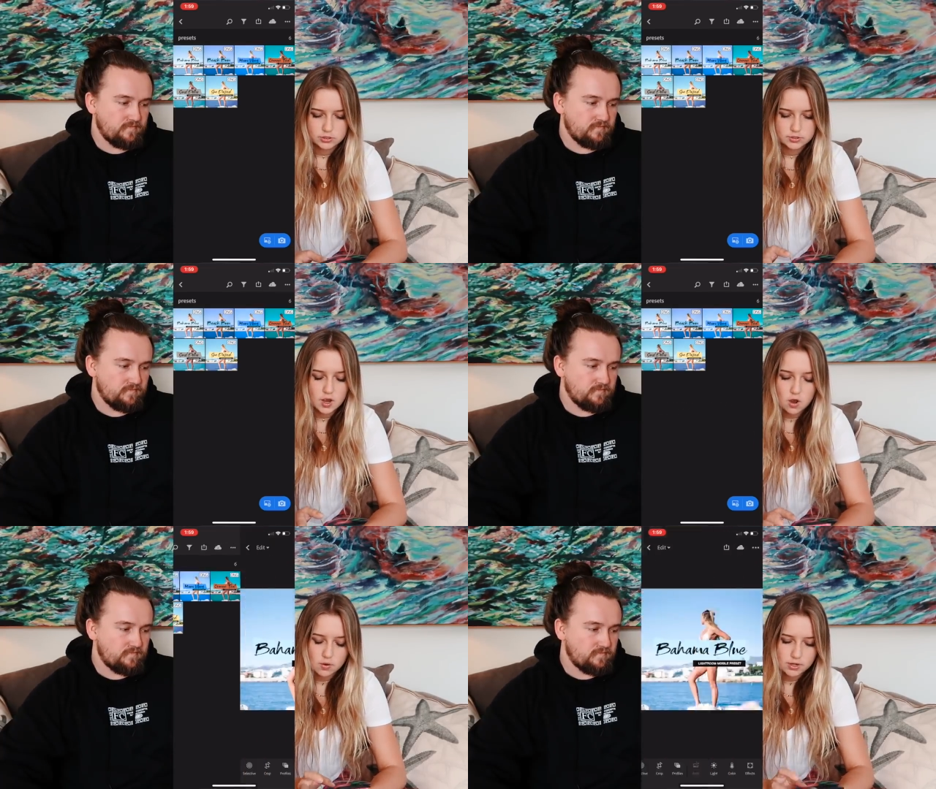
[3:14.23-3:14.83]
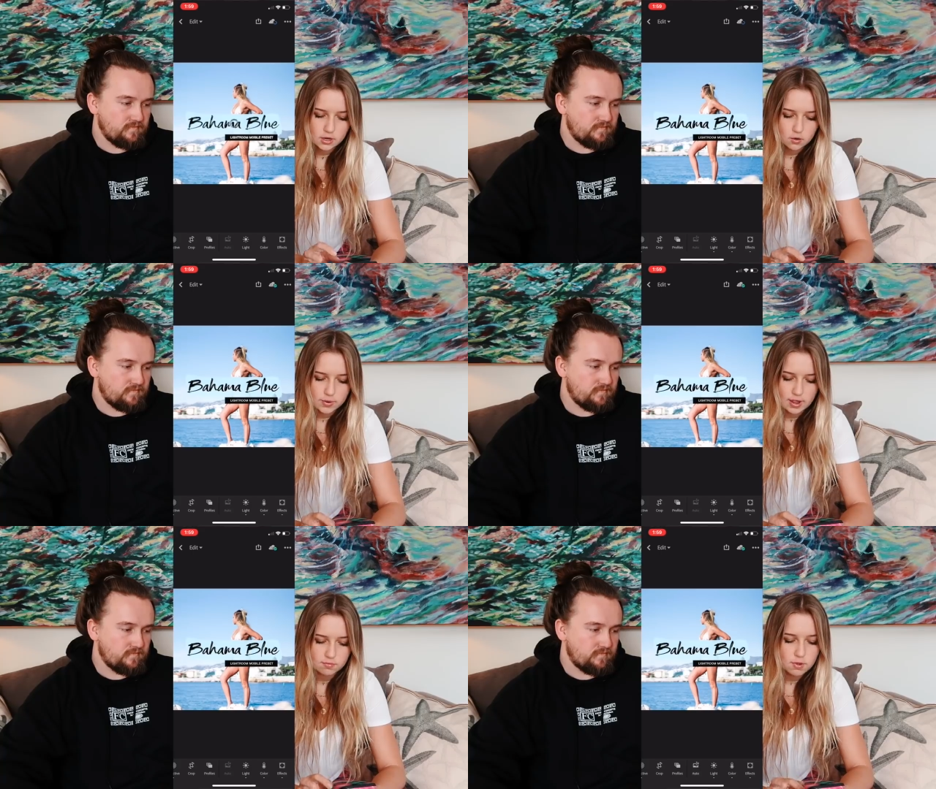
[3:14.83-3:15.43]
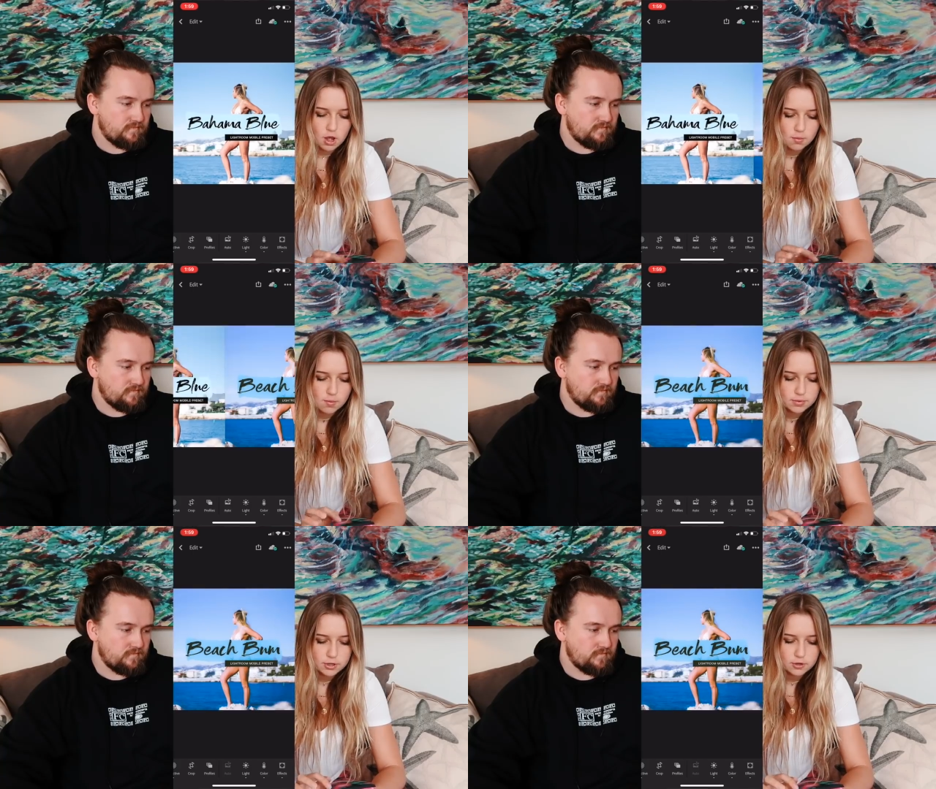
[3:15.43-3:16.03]
Speaker 1: So here we have Bahama
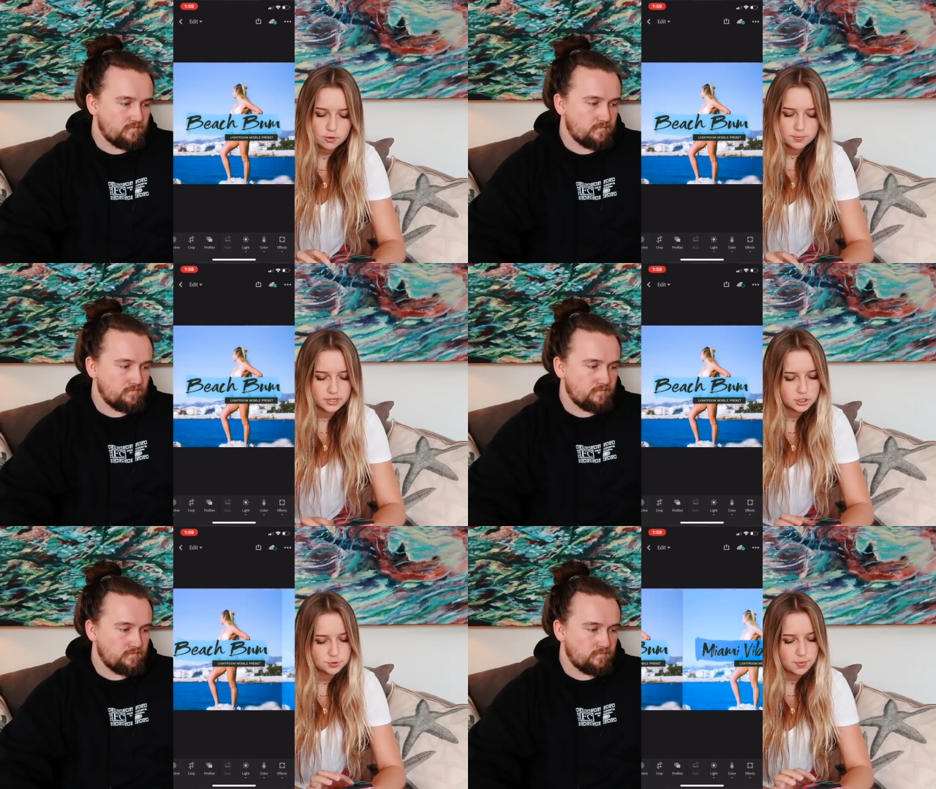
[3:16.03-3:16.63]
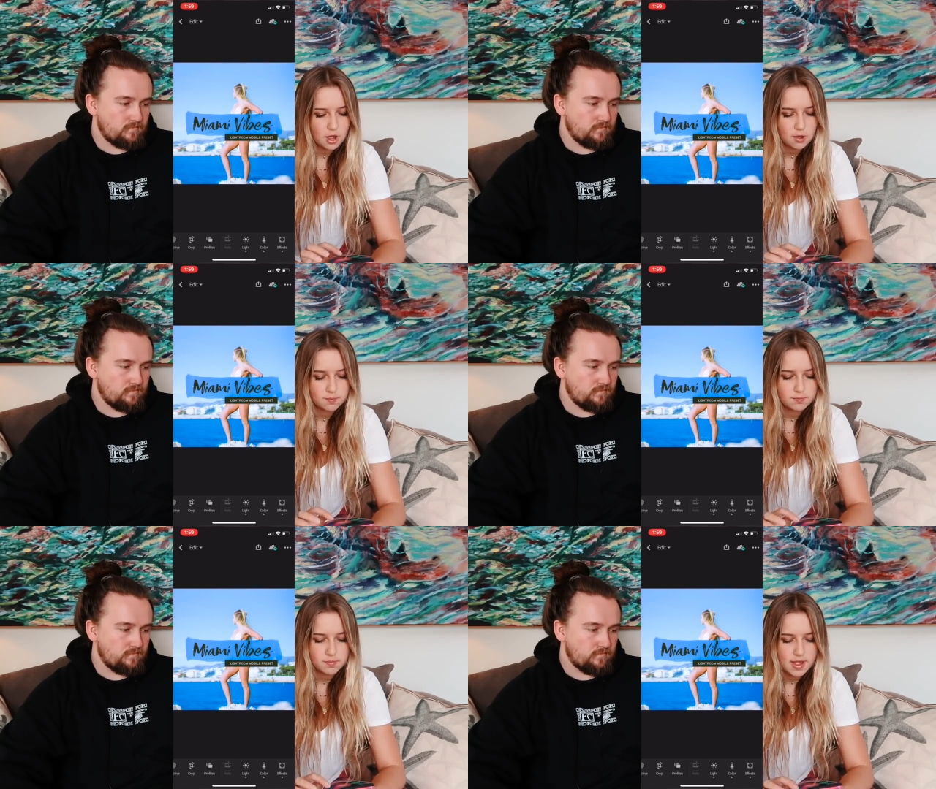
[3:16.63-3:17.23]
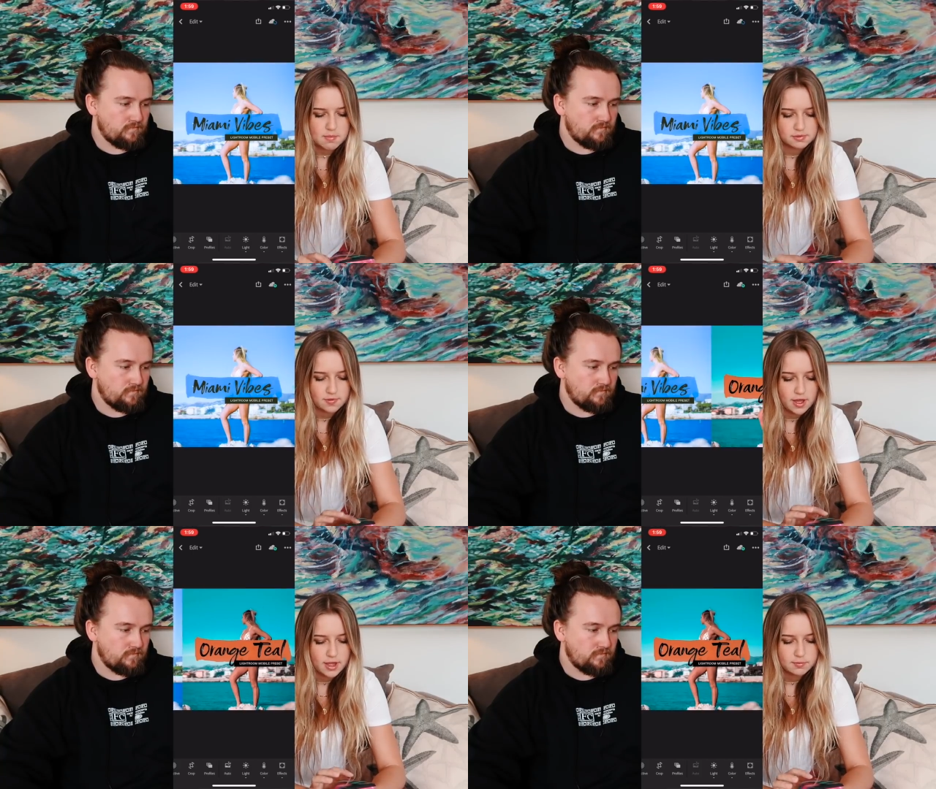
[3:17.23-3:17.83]
Blue, Beach Bum, Miami
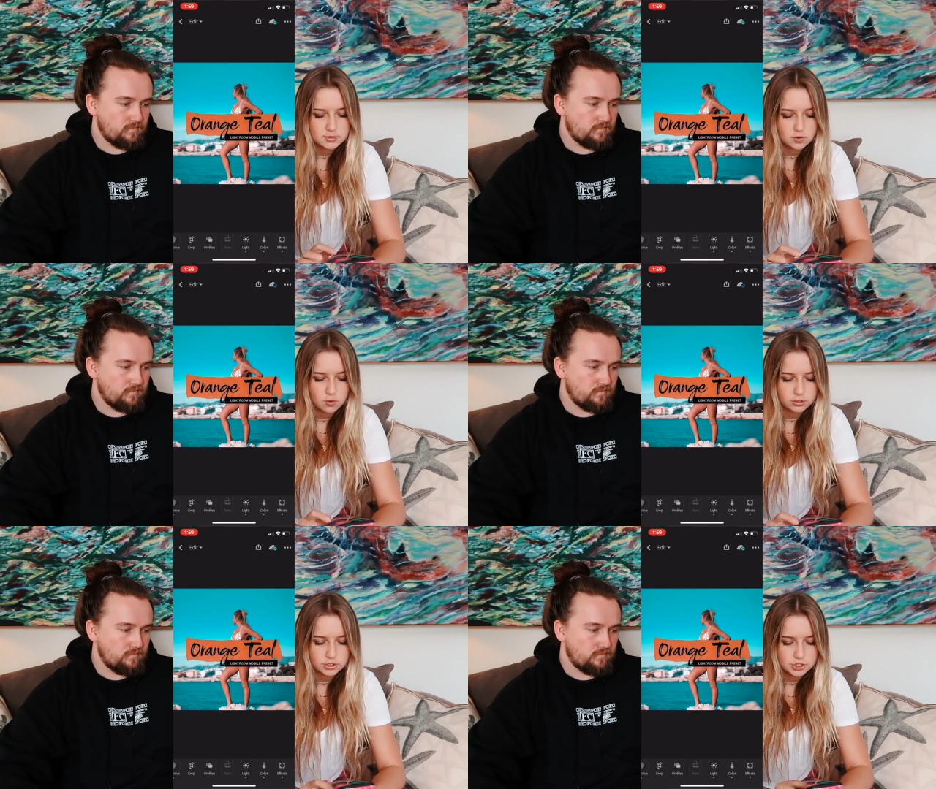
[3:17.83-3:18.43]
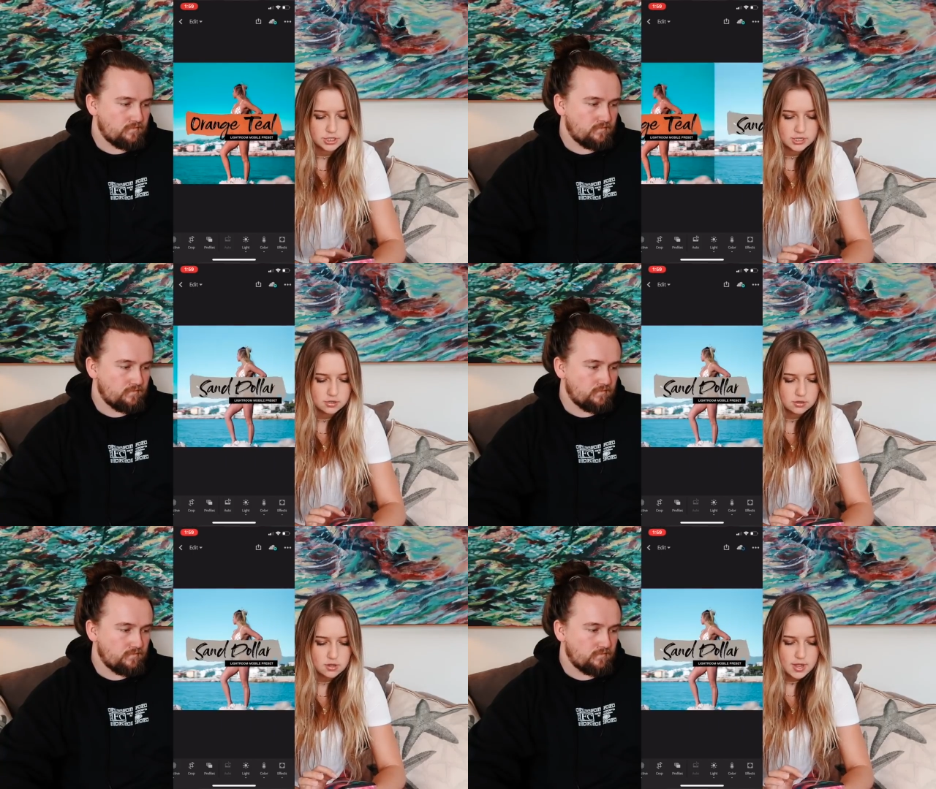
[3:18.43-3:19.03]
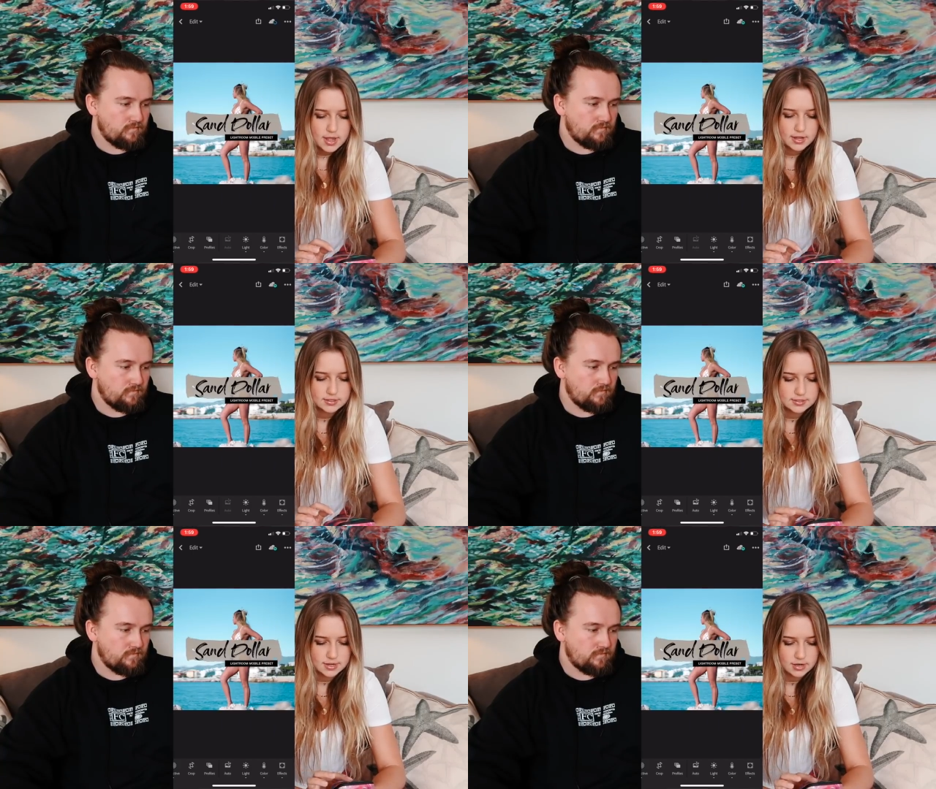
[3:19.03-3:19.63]
Vibes, Orange Teal, and
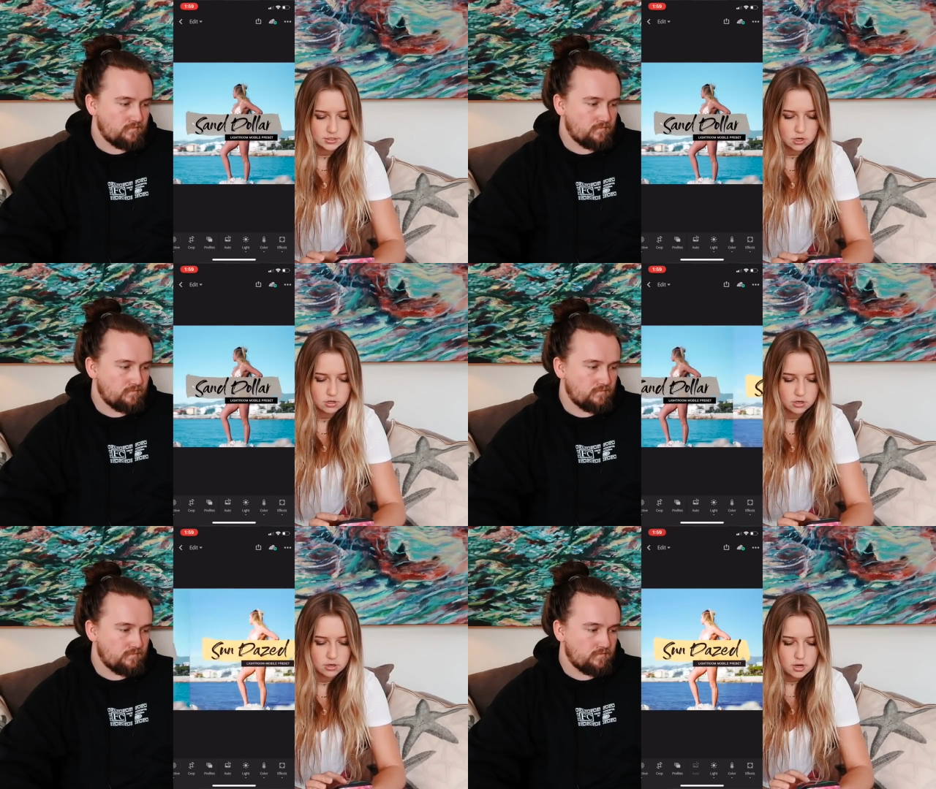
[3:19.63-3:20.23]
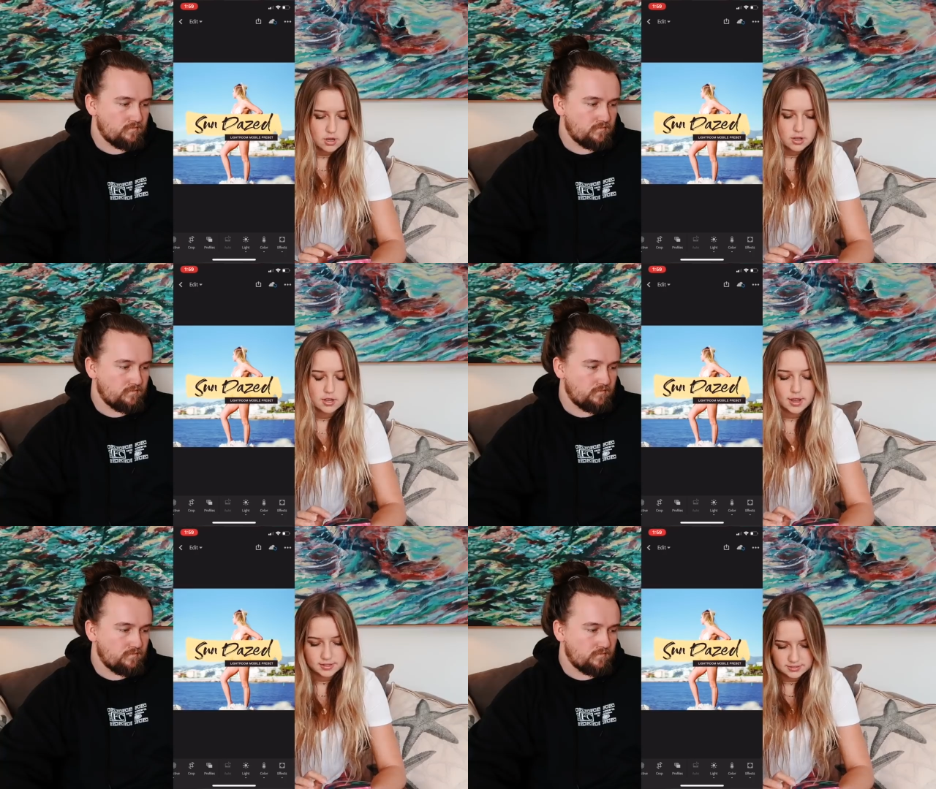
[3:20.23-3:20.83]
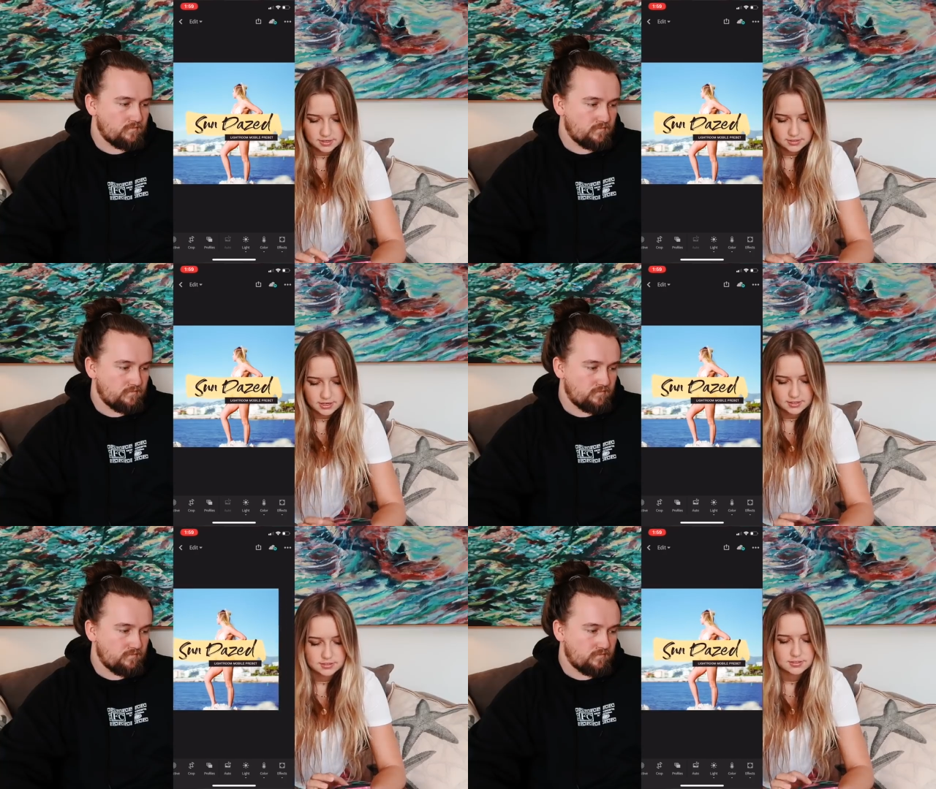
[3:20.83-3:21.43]
Sand Dollar. And Sundays.